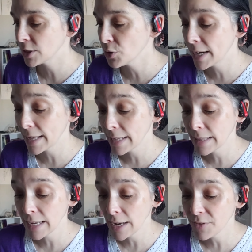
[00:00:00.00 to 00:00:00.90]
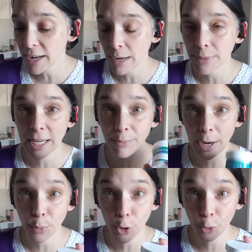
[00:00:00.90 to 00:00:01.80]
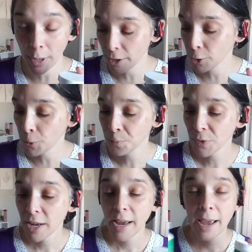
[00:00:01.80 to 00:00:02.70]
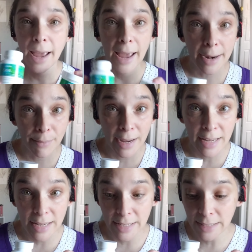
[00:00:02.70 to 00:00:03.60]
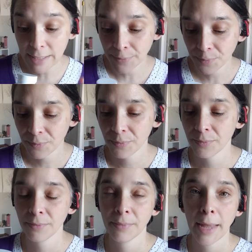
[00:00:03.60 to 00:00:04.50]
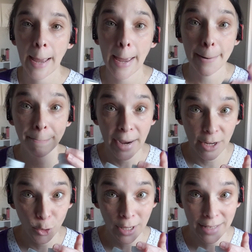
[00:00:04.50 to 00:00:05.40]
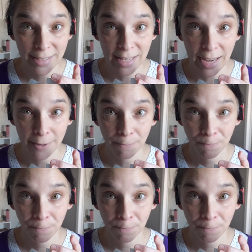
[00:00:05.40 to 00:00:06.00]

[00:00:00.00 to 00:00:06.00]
So then in the evening, I'm taking my ProBio and my Ease and BioCleanse again.